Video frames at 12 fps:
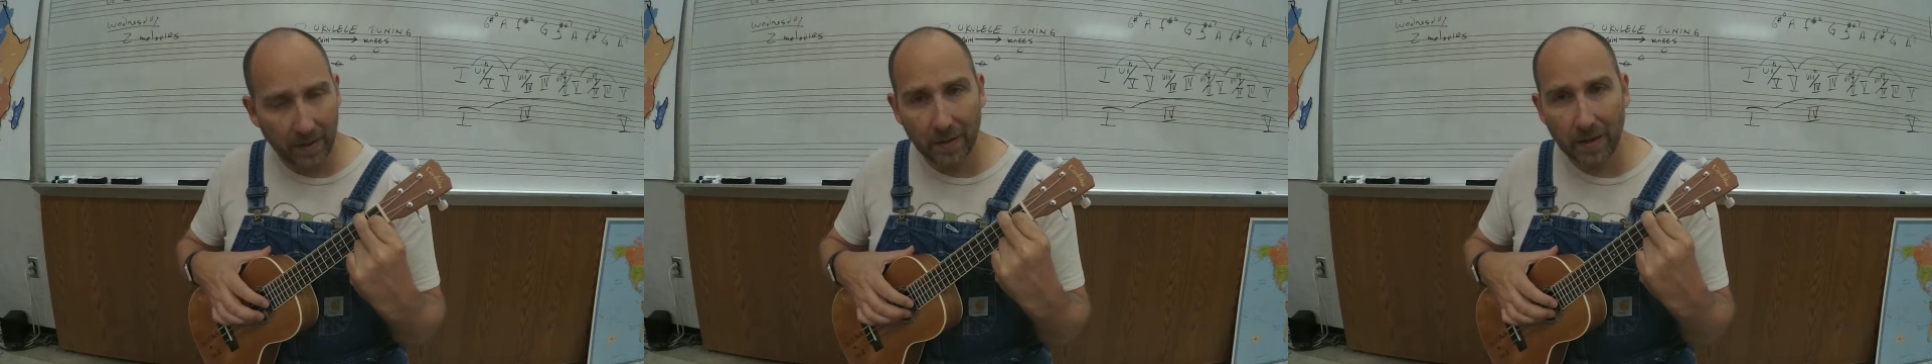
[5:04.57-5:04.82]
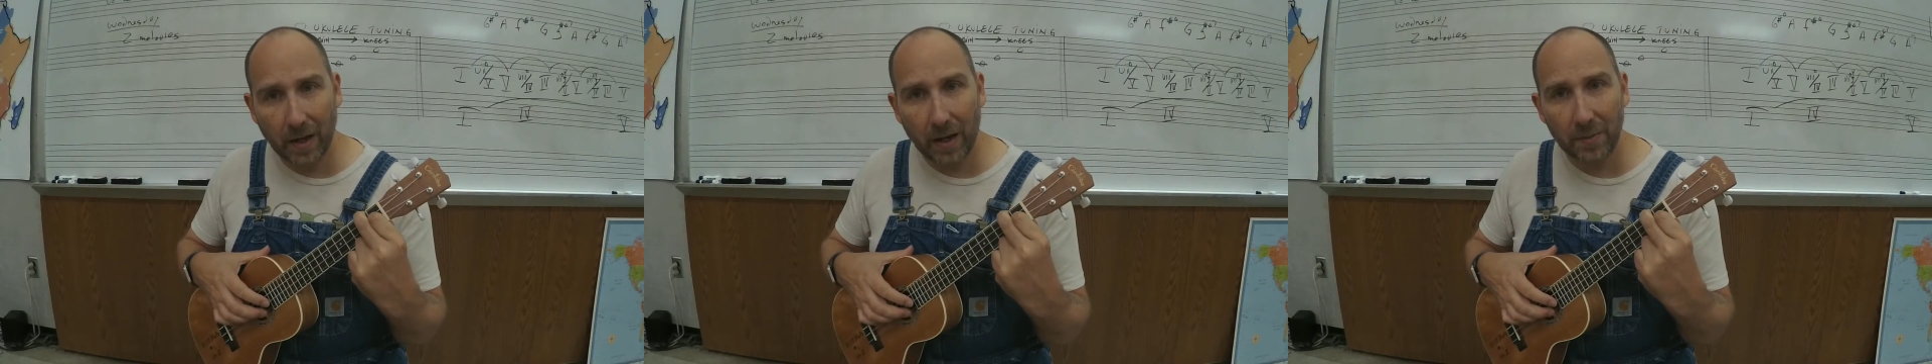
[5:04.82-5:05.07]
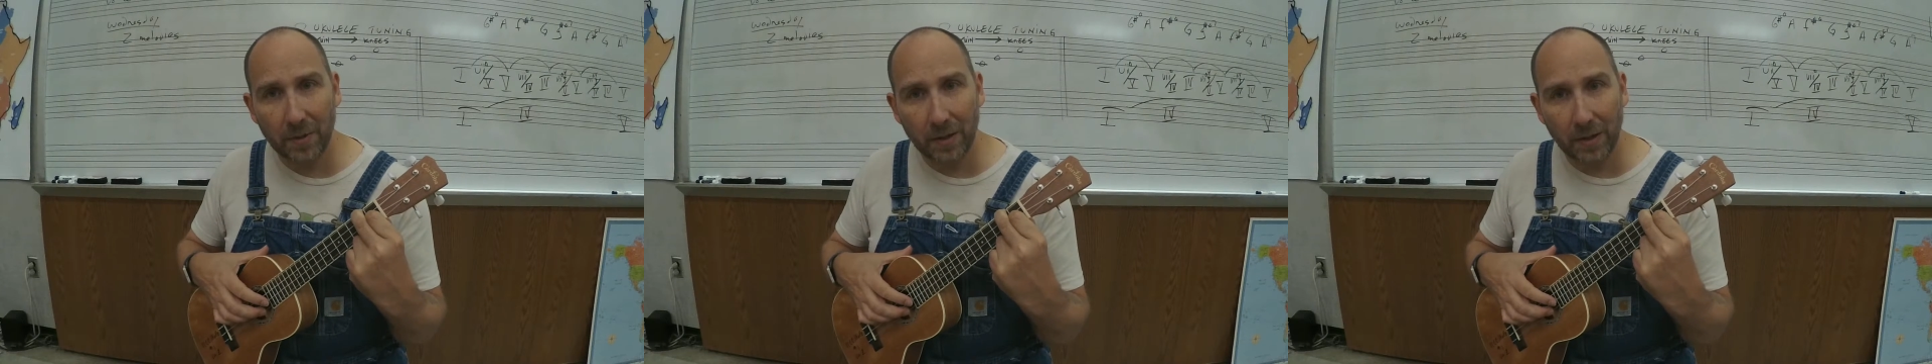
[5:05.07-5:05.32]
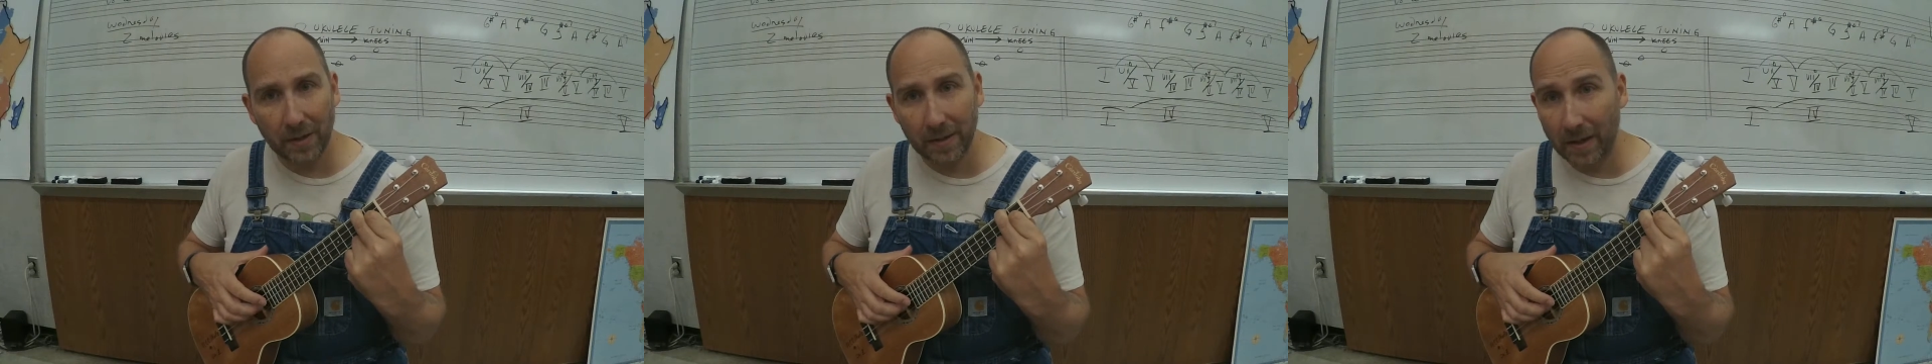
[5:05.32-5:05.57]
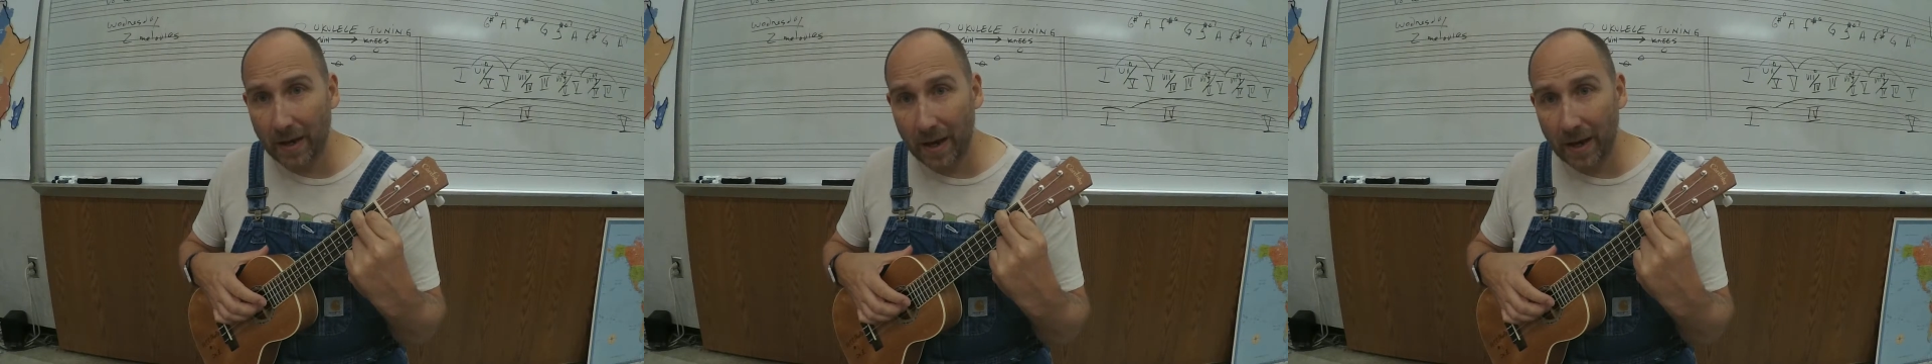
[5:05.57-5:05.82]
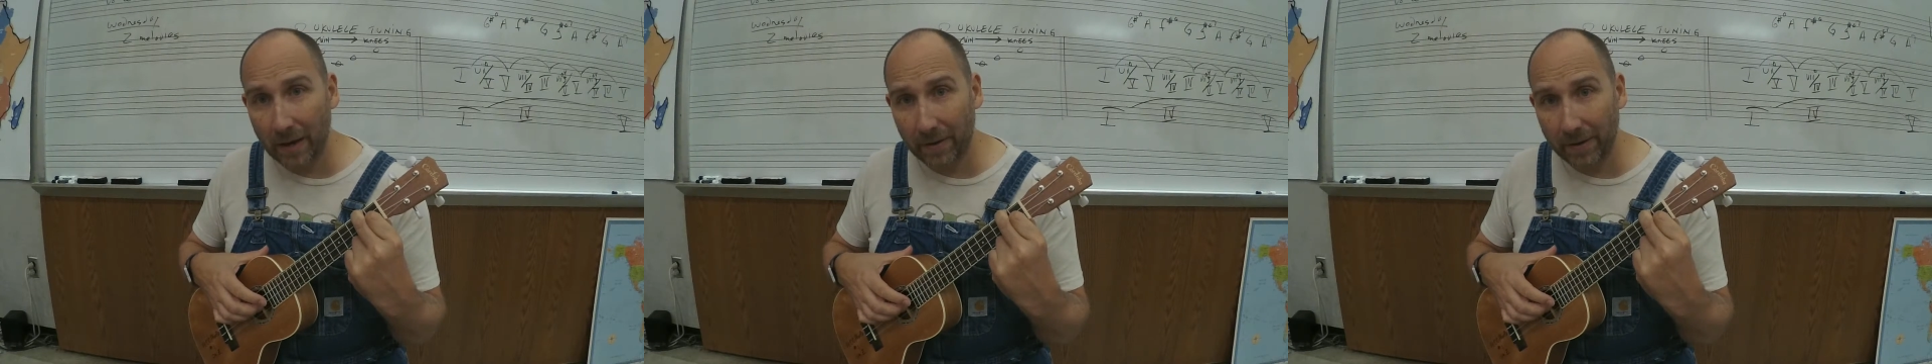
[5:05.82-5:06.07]
then the top string is an
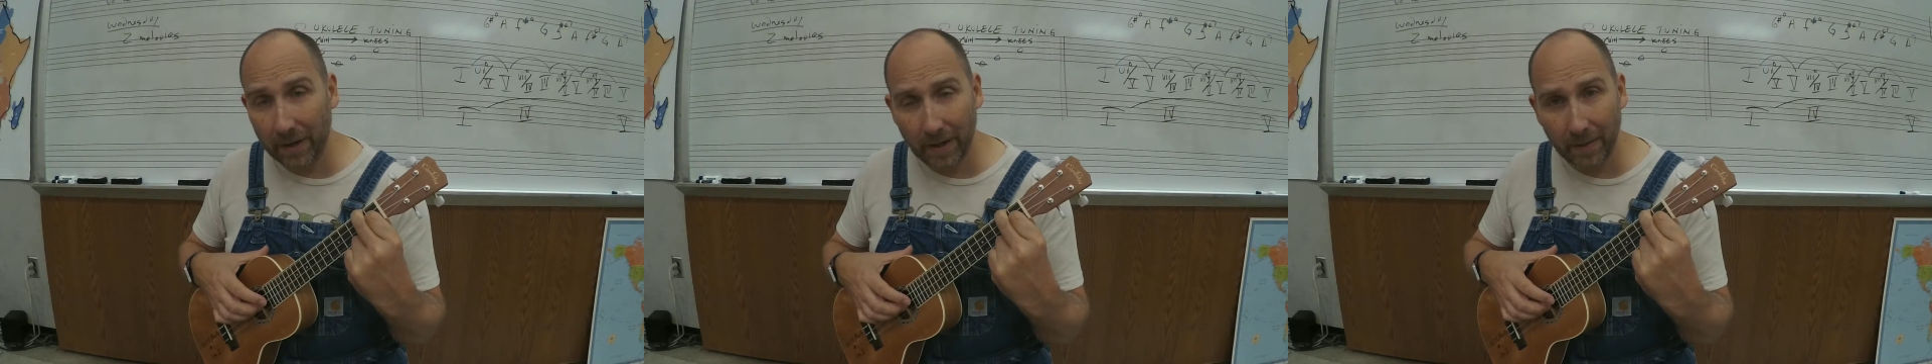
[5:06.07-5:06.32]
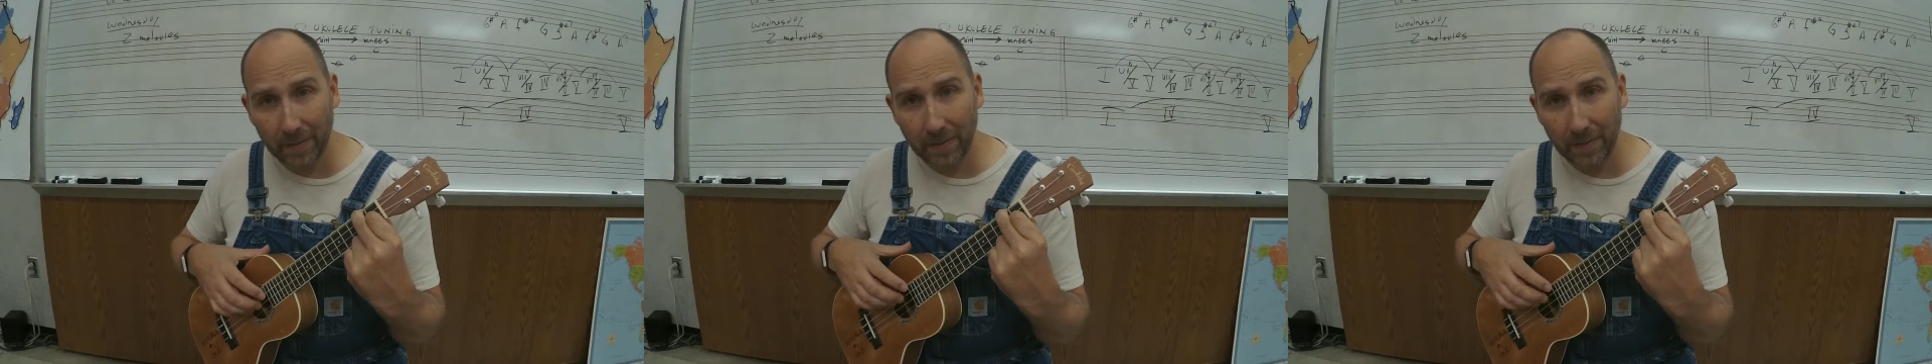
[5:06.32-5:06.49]
A already.